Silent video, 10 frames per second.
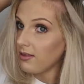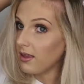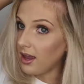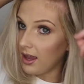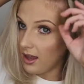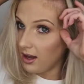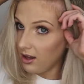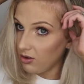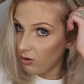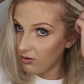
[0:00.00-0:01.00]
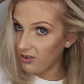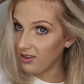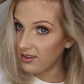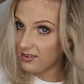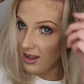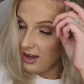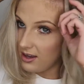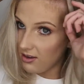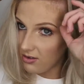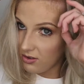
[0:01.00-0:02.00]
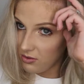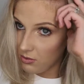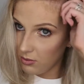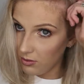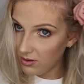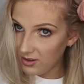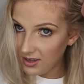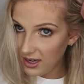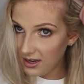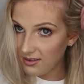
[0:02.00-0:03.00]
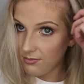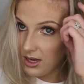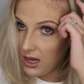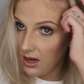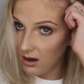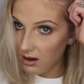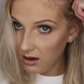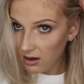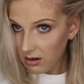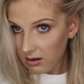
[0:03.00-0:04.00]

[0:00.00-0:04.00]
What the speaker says: Then you're on to this side, so take some hair